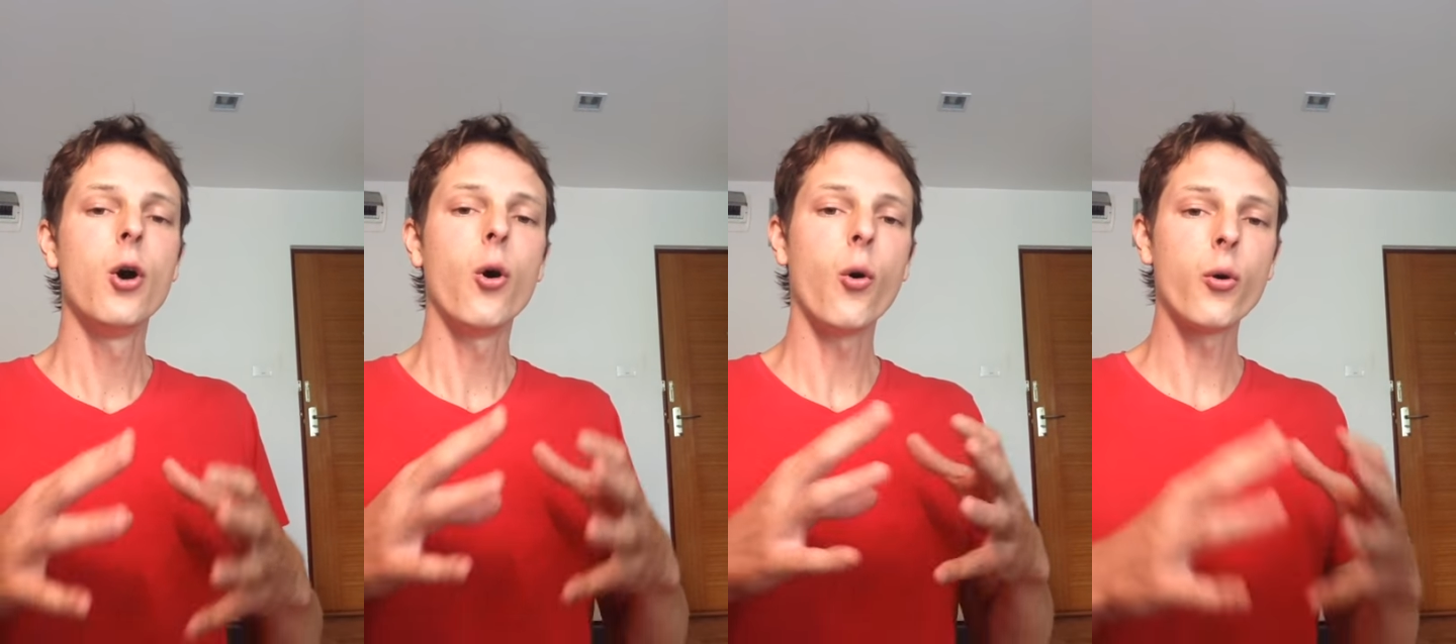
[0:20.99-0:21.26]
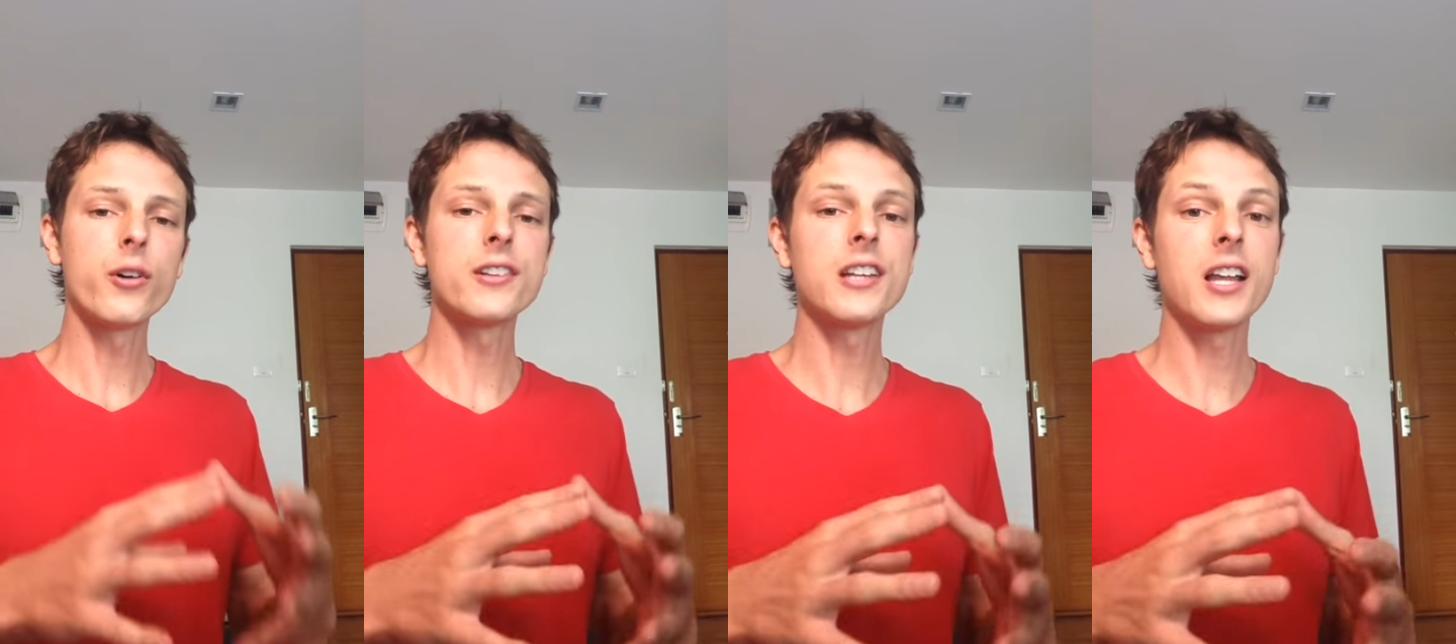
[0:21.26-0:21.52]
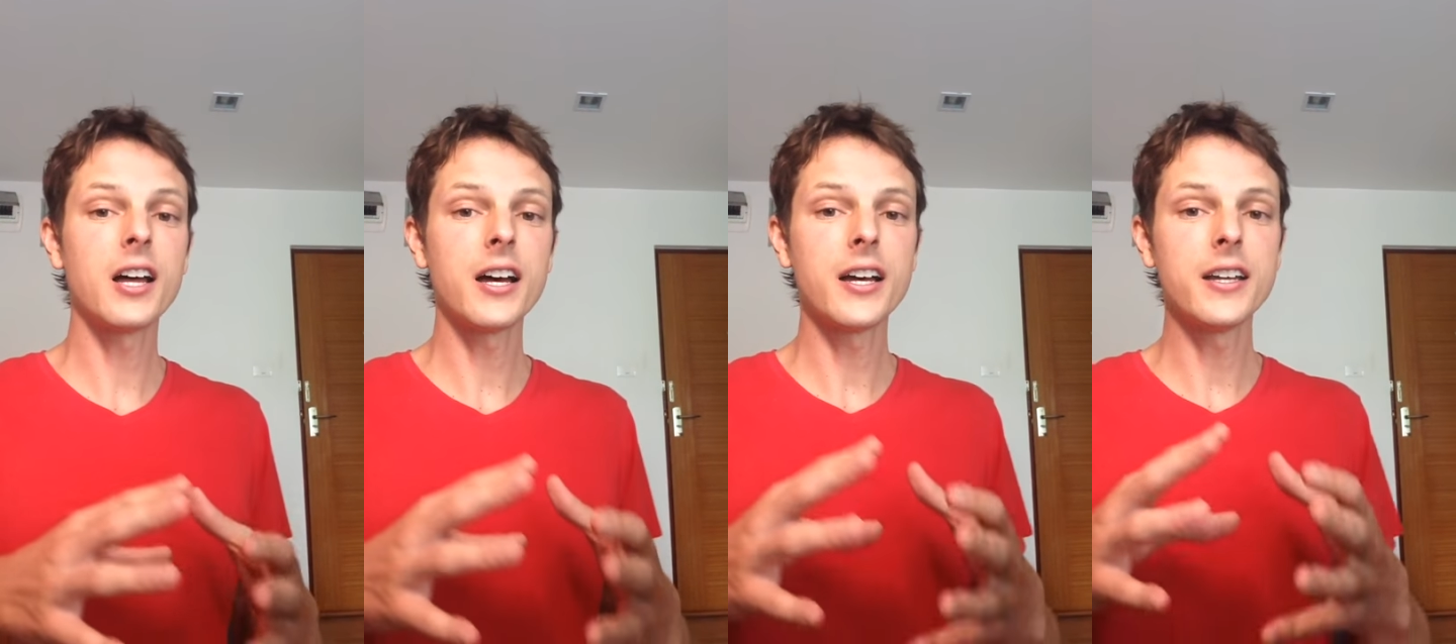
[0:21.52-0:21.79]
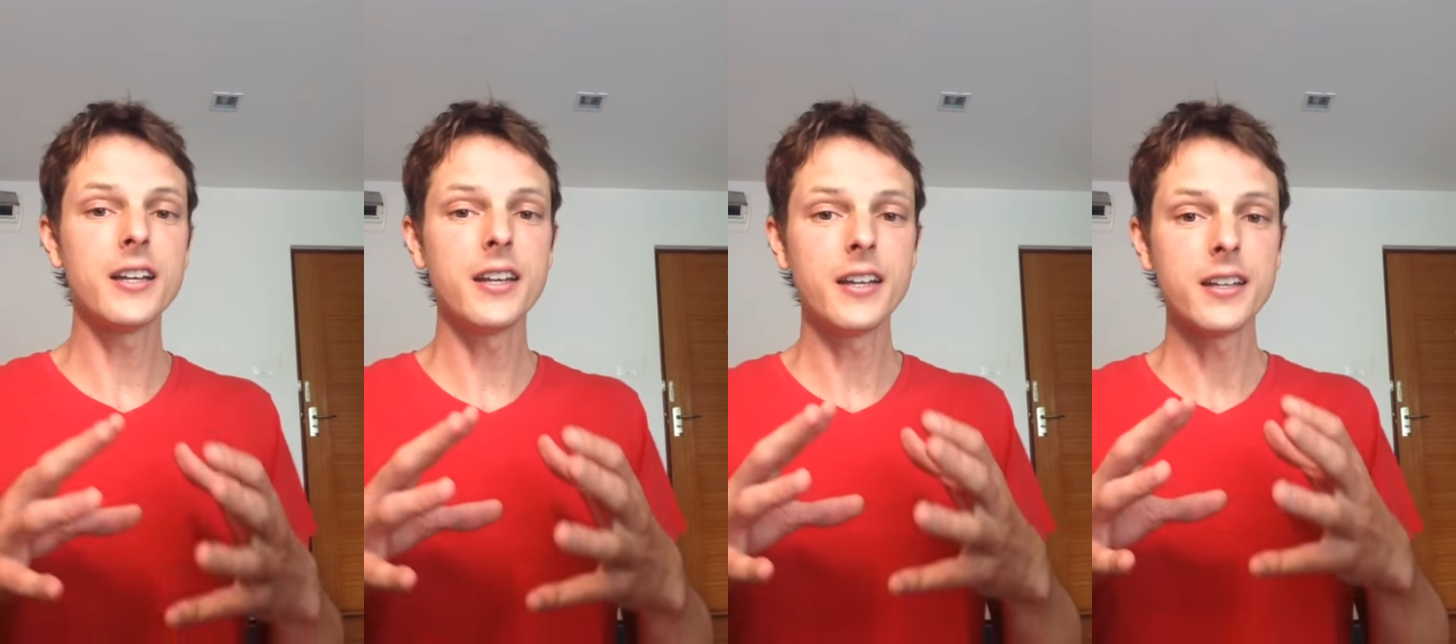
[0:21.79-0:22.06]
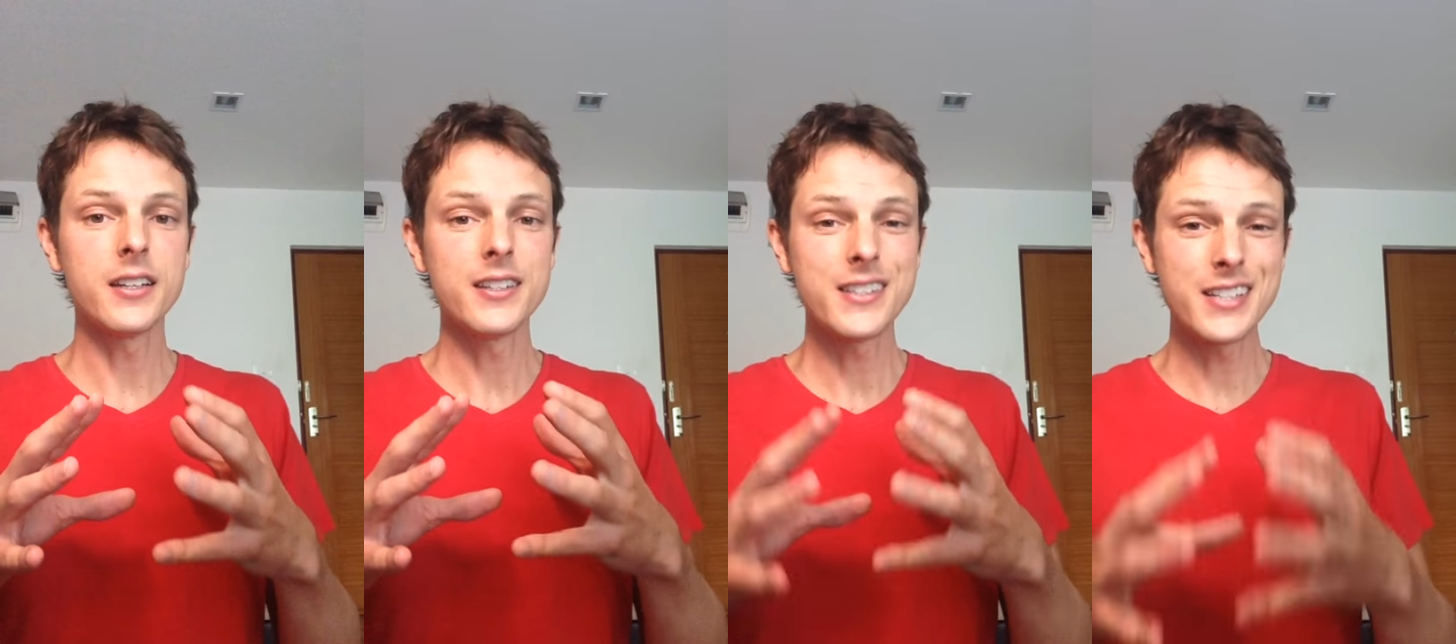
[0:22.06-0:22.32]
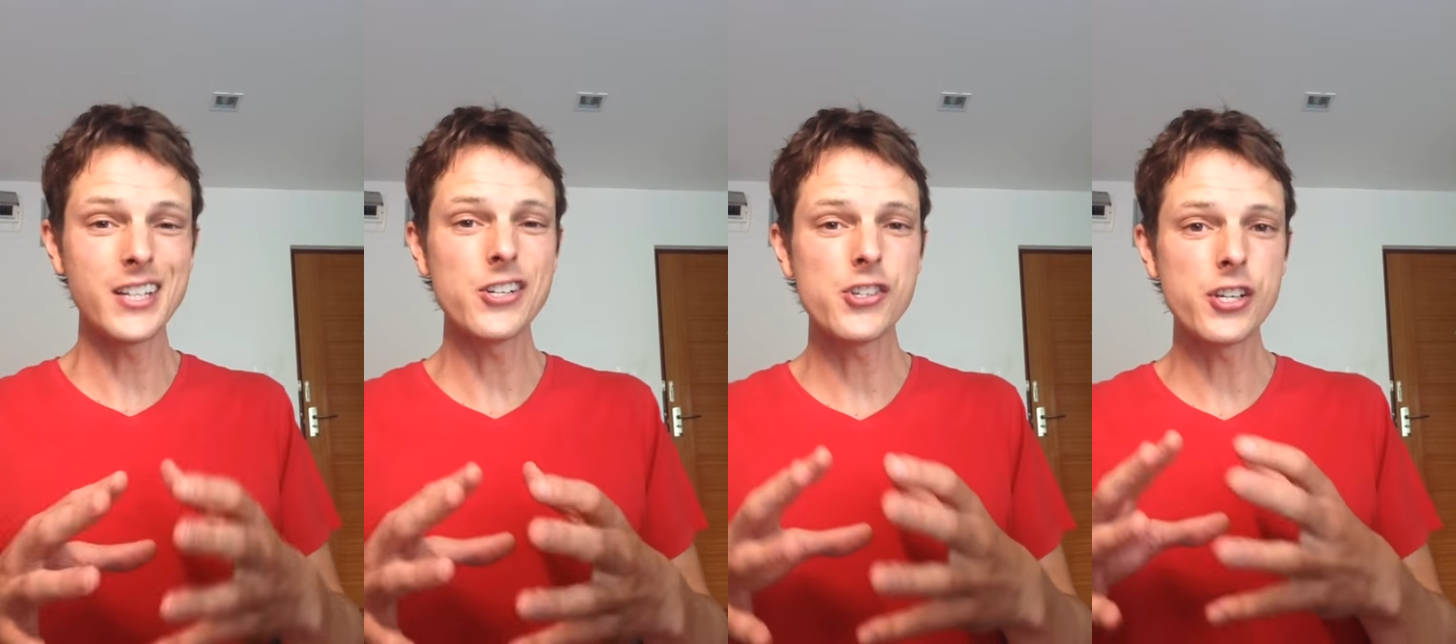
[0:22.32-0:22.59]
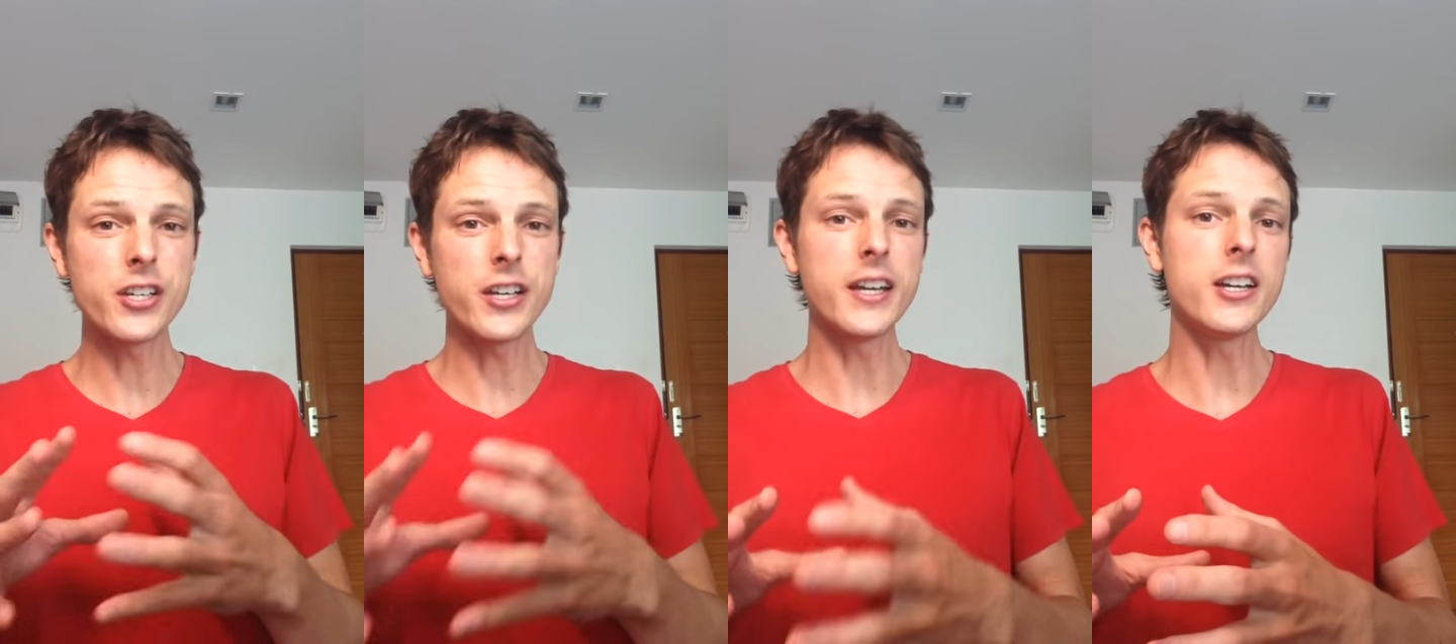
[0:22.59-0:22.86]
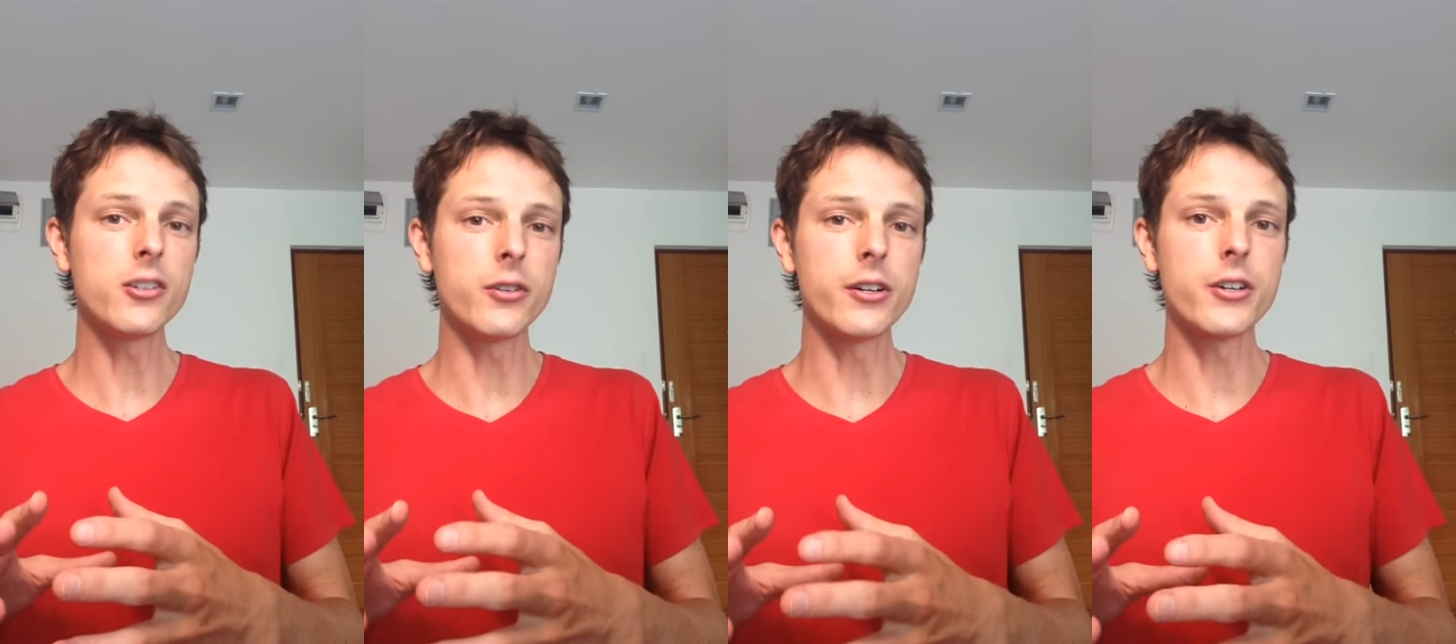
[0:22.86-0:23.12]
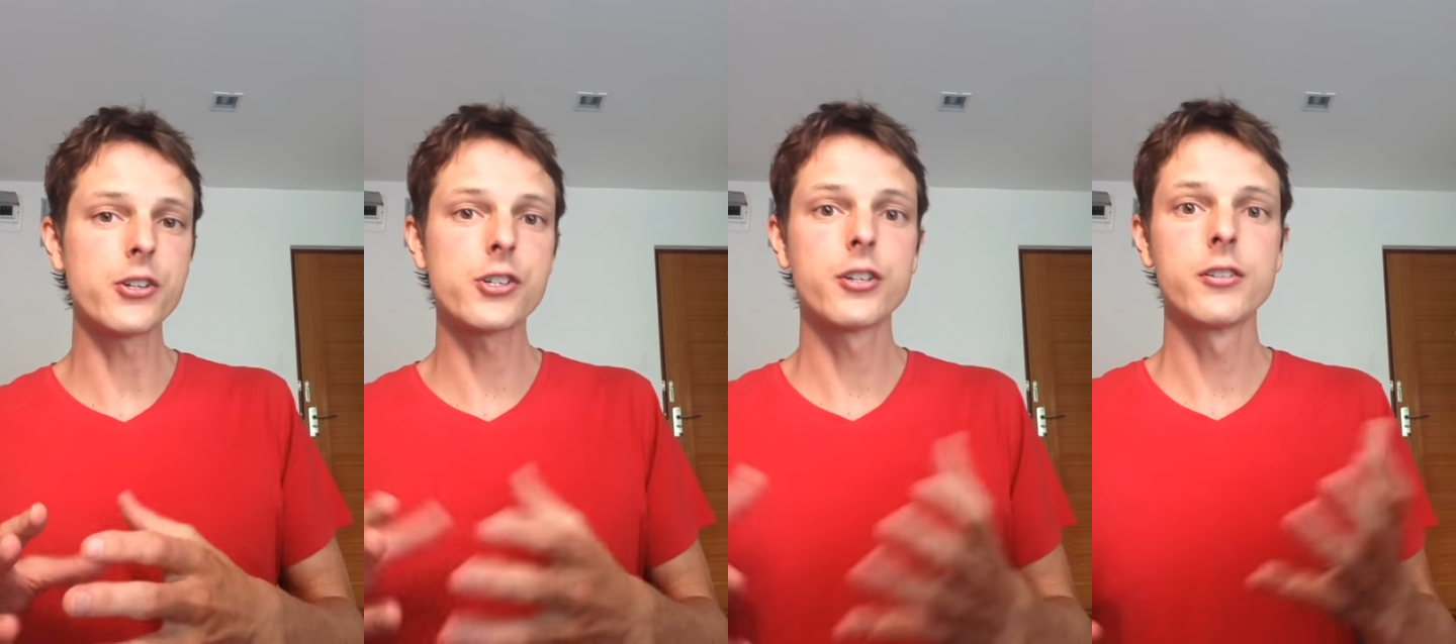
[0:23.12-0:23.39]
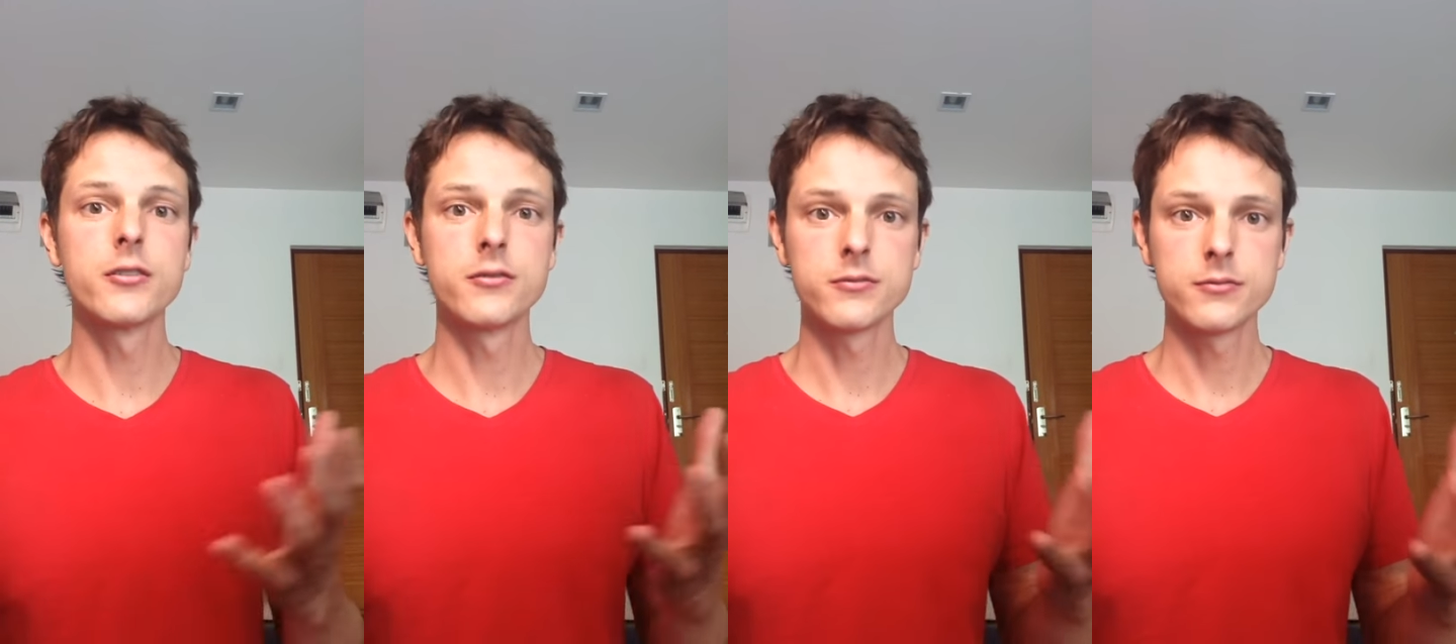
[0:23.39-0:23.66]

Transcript: online teaching English